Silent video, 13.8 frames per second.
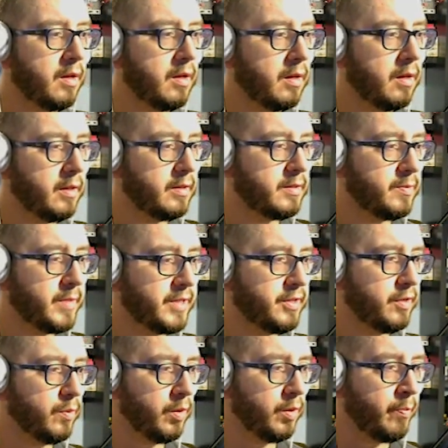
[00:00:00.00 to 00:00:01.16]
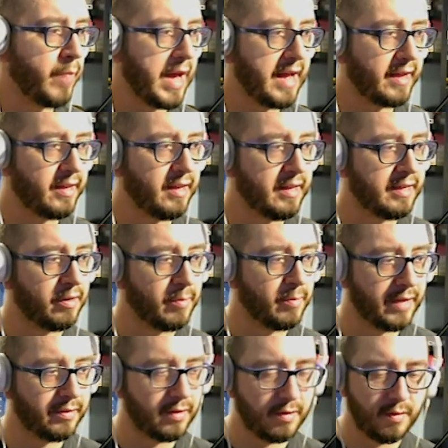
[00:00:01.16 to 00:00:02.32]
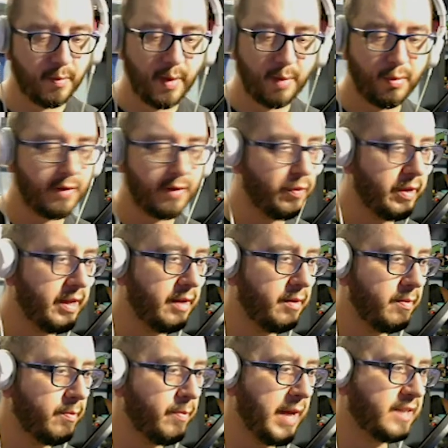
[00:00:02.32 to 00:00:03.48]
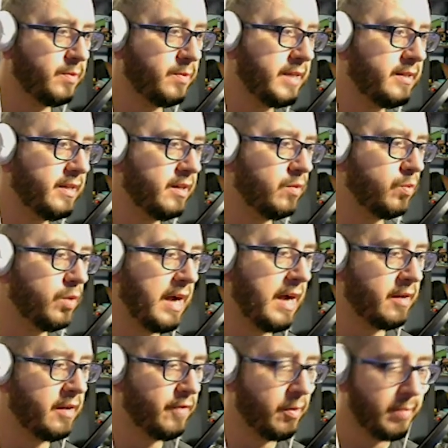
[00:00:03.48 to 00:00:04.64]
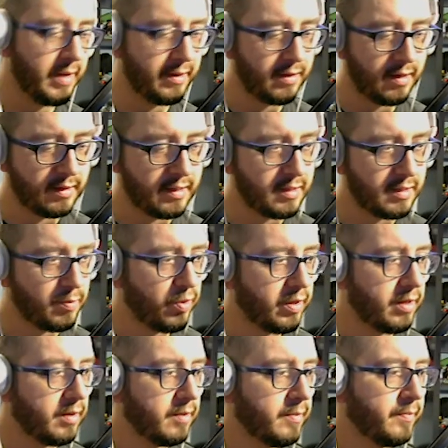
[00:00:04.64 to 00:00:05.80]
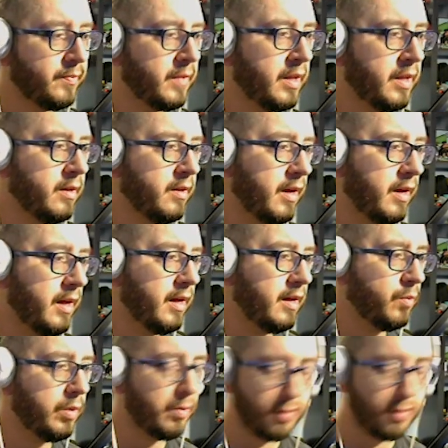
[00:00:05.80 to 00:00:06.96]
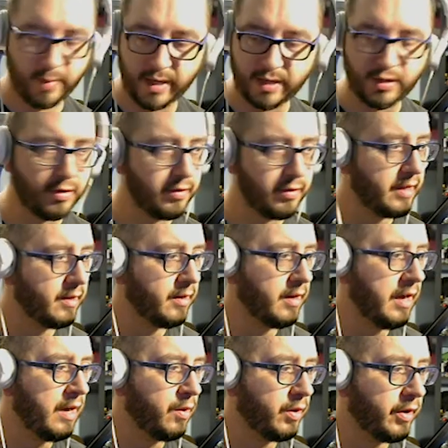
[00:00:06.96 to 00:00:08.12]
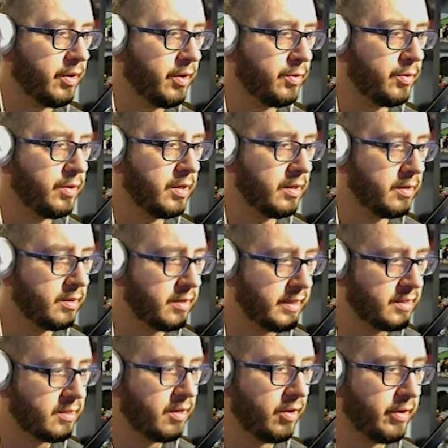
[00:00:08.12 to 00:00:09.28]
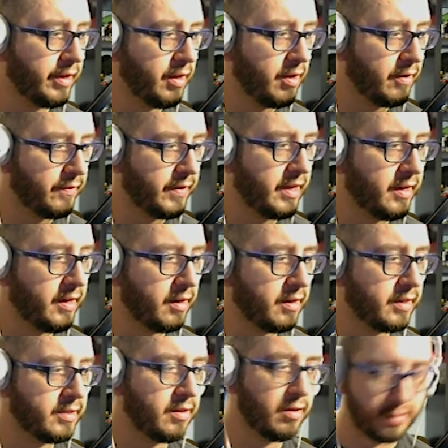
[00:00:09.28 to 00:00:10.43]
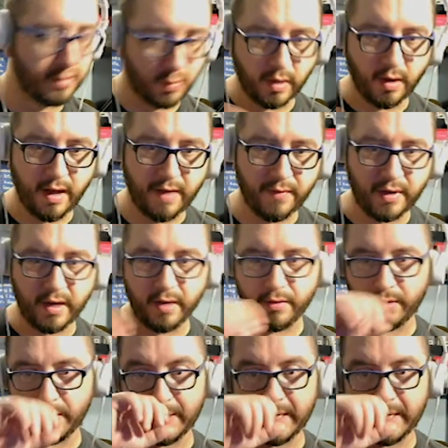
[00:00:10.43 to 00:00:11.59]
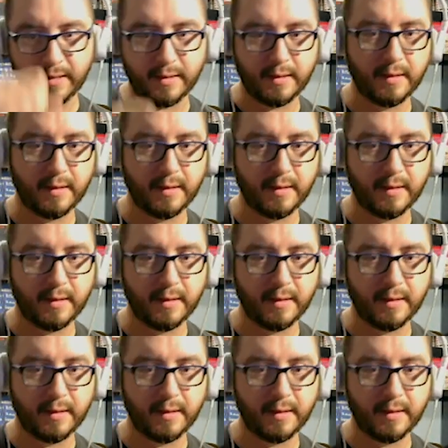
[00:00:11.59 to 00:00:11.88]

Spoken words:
Let's make sure we're back in our method. Remember, if we backspace here, we're out of our method at this point. We want to make sure that our code is starting off here as long as we don't have any other indents.